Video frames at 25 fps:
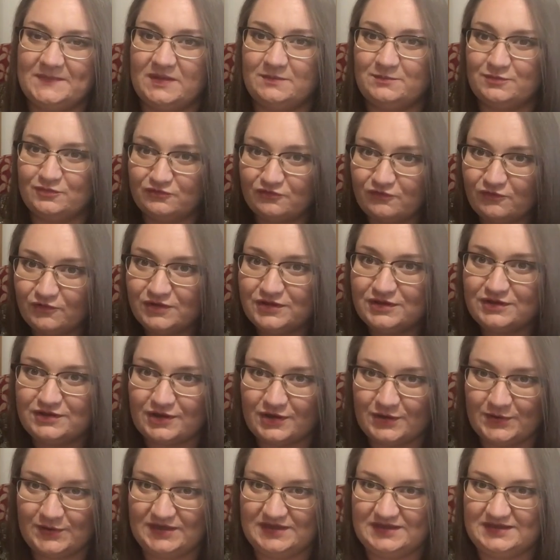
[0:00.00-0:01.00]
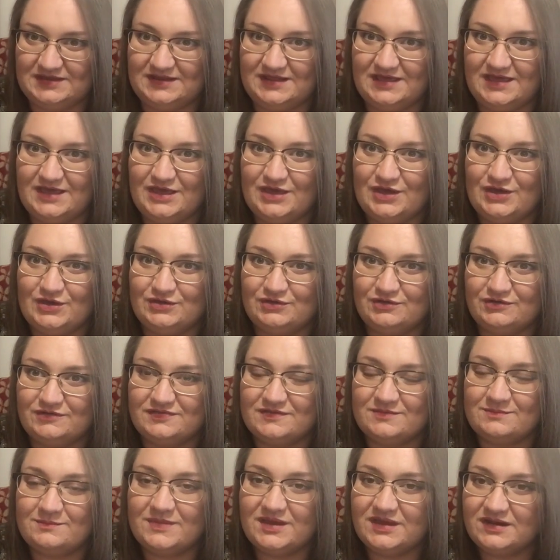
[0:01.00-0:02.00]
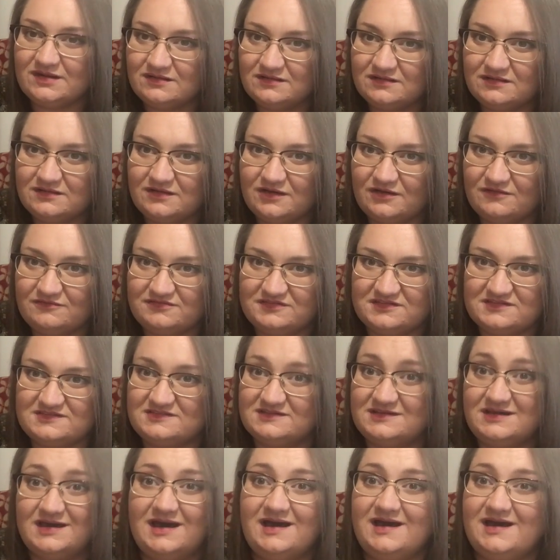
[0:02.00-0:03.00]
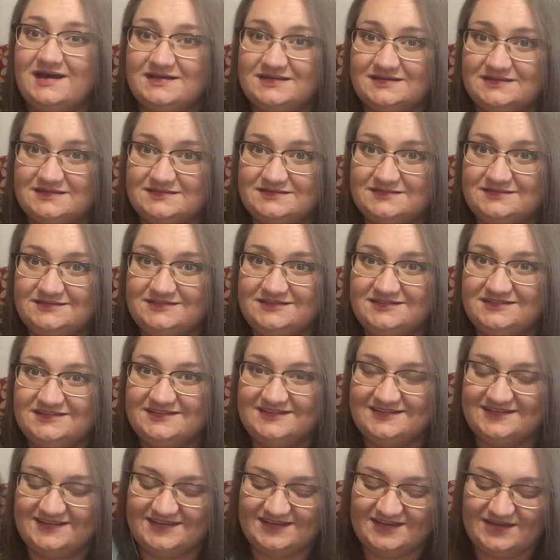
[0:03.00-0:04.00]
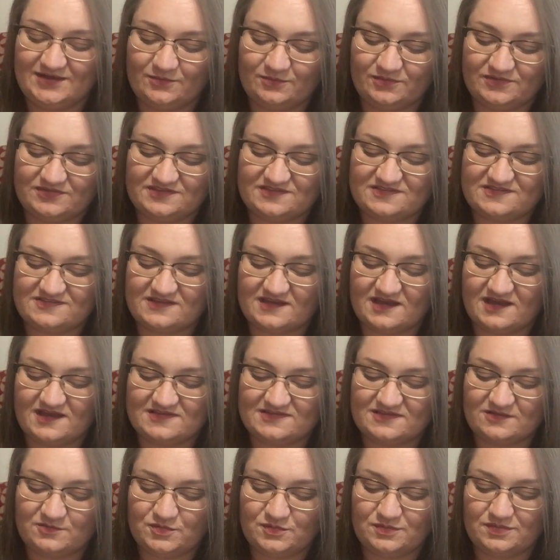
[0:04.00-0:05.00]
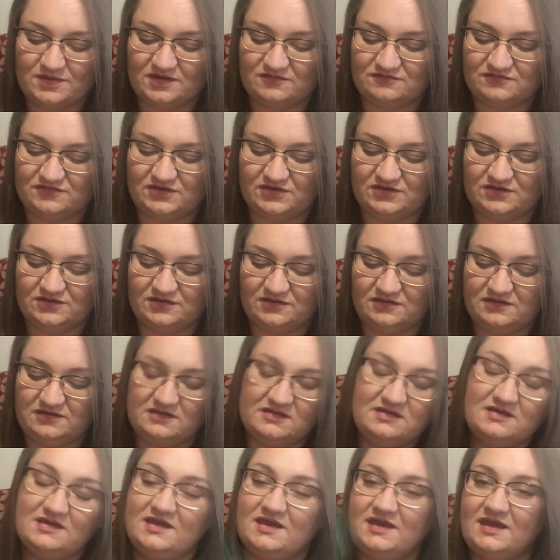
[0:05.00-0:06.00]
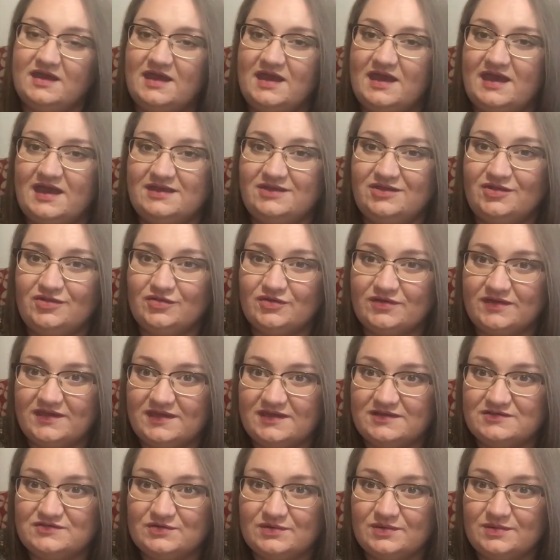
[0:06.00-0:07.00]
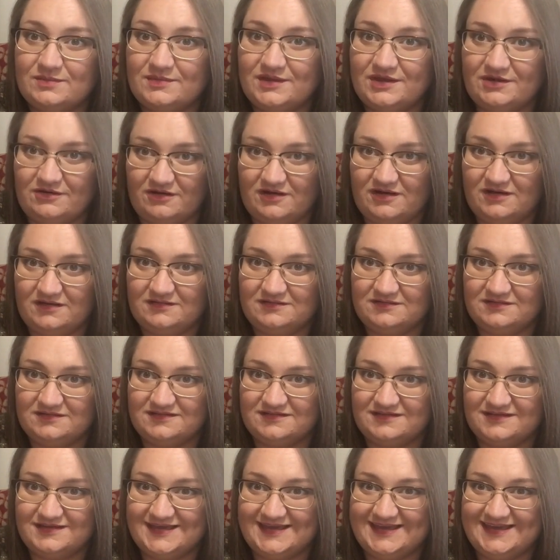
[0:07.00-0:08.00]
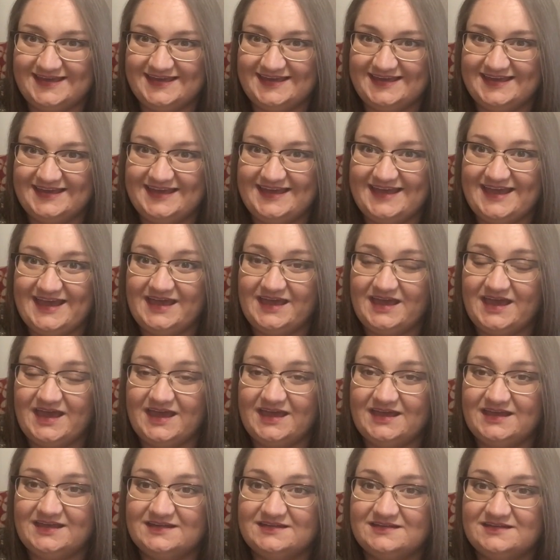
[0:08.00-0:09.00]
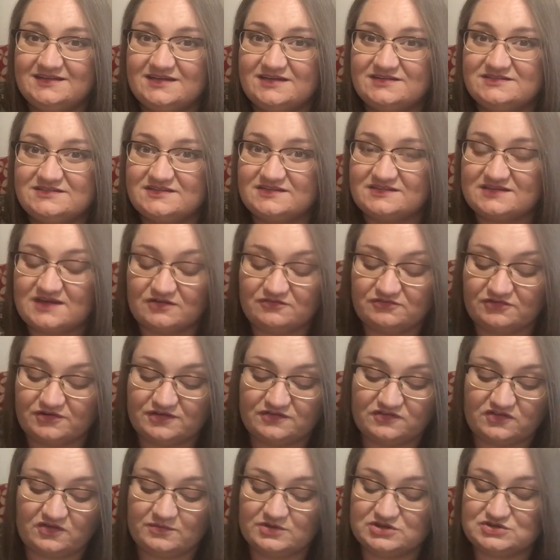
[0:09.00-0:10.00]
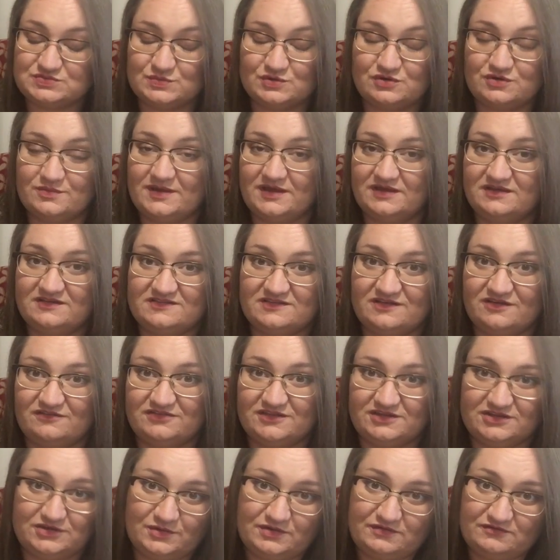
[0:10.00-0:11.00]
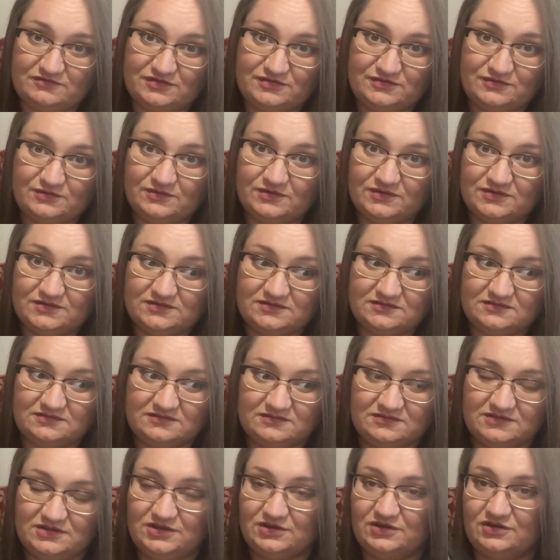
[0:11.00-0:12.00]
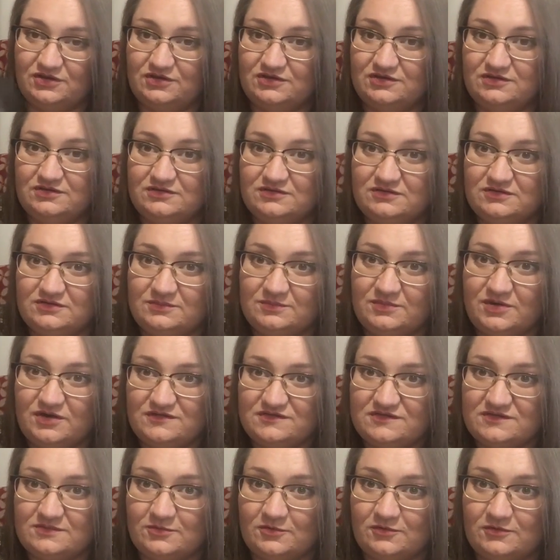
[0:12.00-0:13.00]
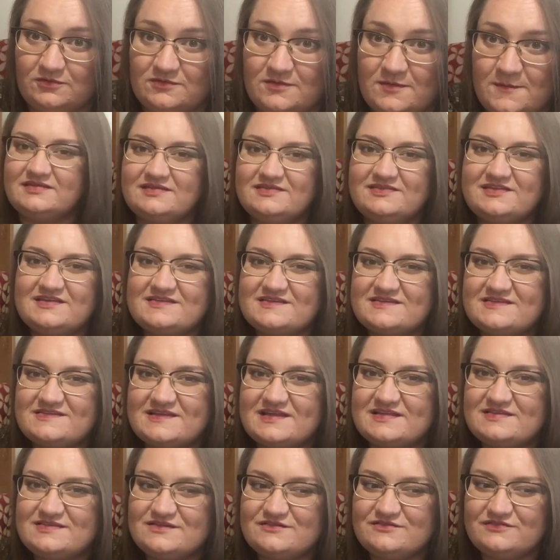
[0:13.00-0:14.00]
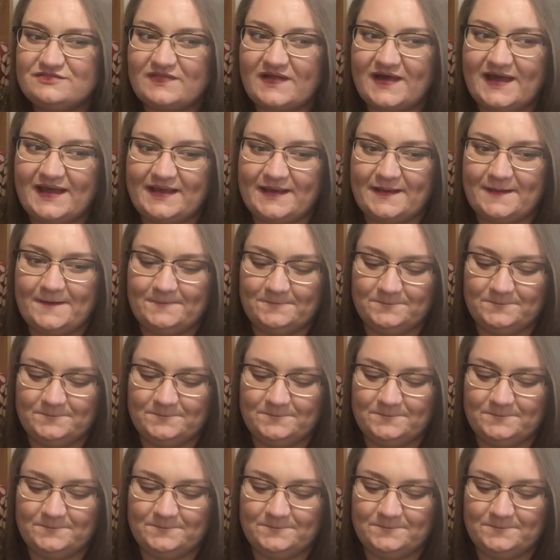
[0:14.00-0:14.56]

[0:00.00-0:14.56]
And before you know it, you're in the middle of this garden with the stars up above you, and you're looking into a mirror and discovering so much more about yourself than you ever thought, you know, possible. There's a sense of like